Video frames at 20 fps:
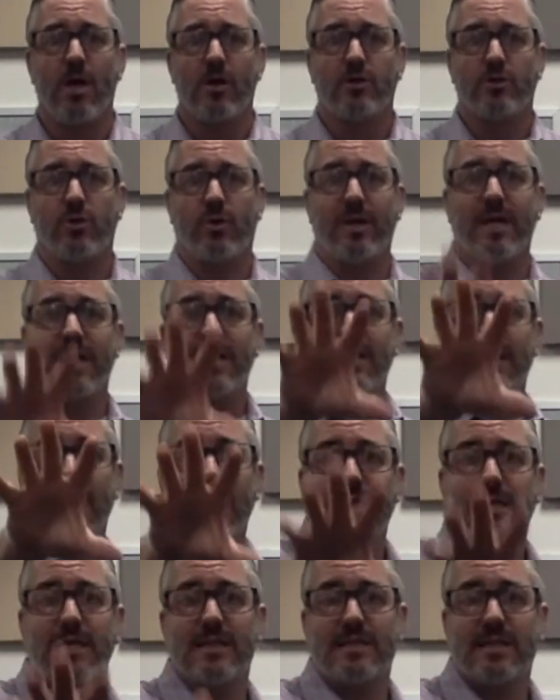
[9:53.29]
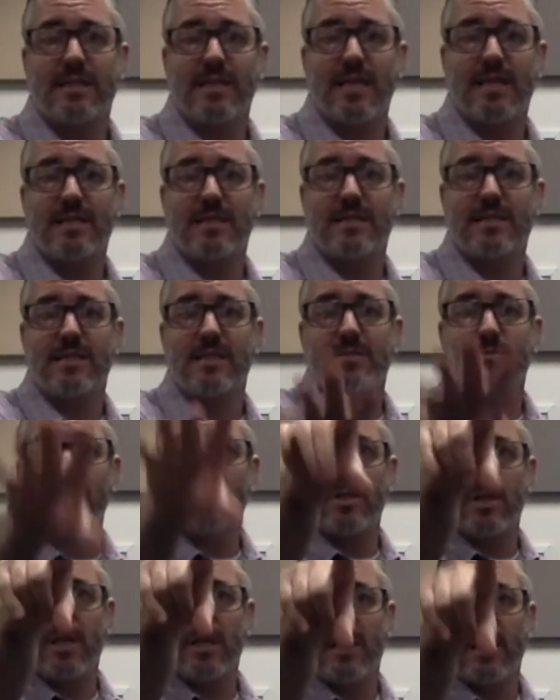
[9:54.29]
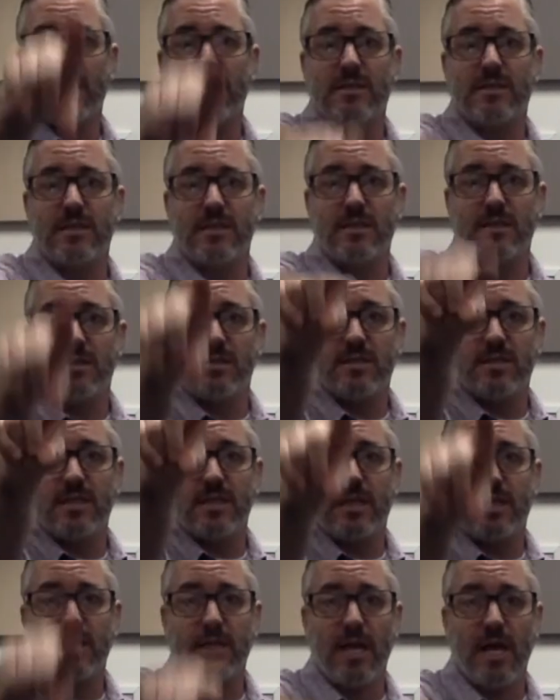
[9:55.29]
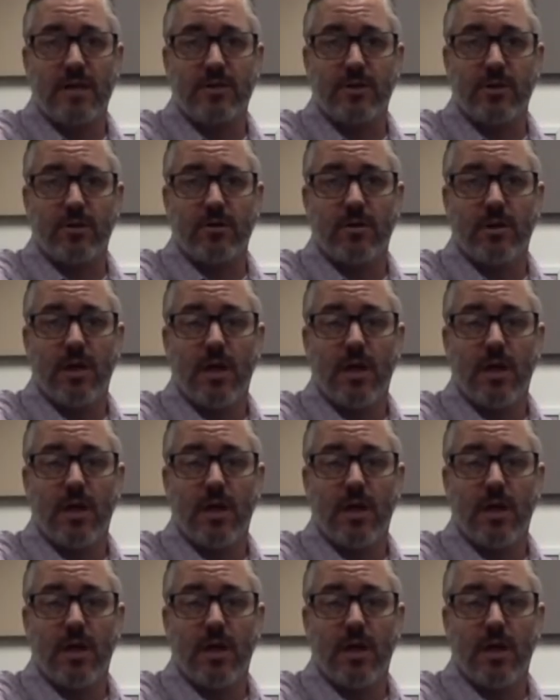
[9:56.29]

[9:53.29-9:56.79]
So again, the idea is that they can see the music and they can see the conductor.